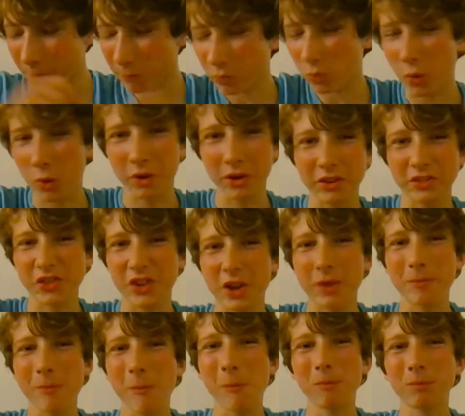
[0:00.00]
What can I
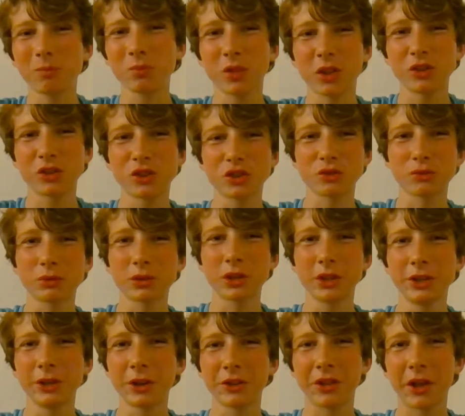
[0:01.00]
say? It's just
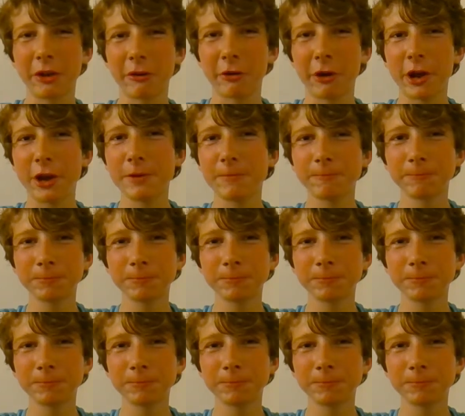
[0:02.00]
really not that great.